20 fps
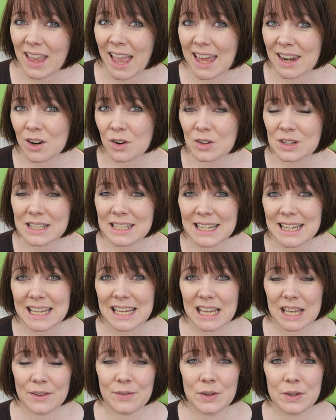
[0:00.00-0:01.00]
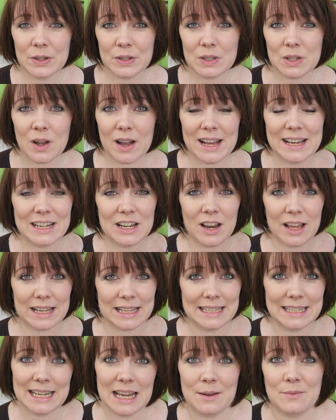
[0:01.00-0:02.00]
And honestly, if you decide
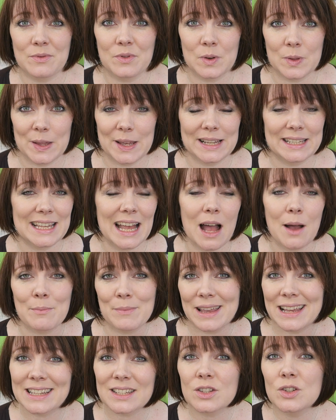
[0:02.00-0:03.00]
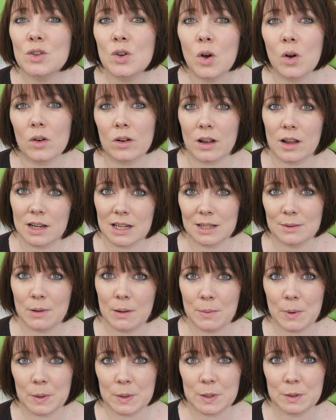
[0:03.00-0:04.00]
like the day before the exam, is not going to
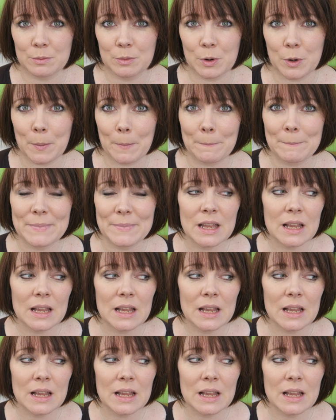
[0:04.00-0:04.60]
be possible.